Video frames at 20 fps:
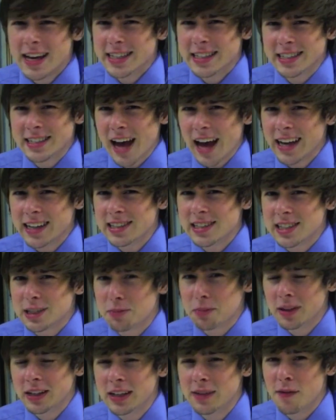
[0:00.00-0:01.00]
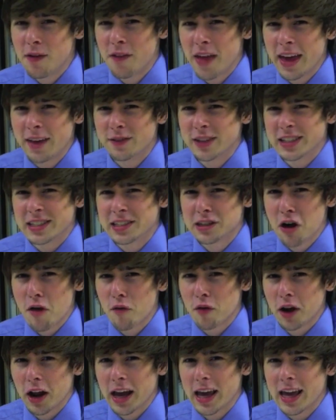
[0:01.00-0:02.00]
scientists believe that they have
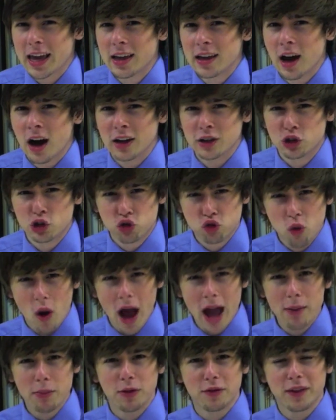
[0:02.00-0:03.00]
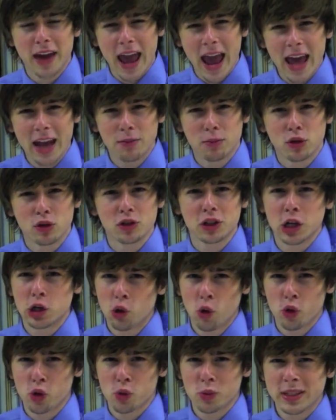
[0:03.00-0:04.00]
discovered a tribe of cannibals in
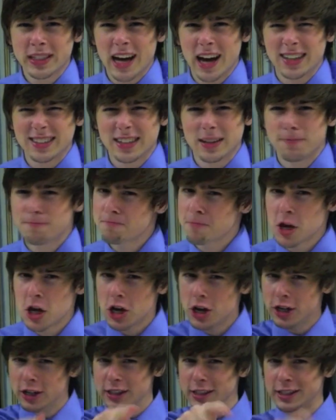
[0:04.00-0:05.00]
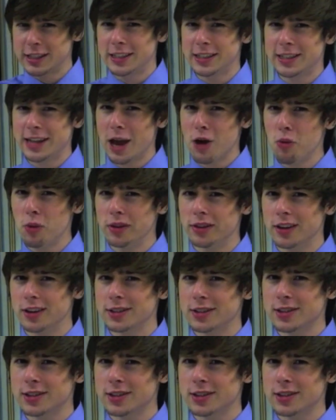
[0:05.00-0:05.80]
northern Wisconsin. Stay with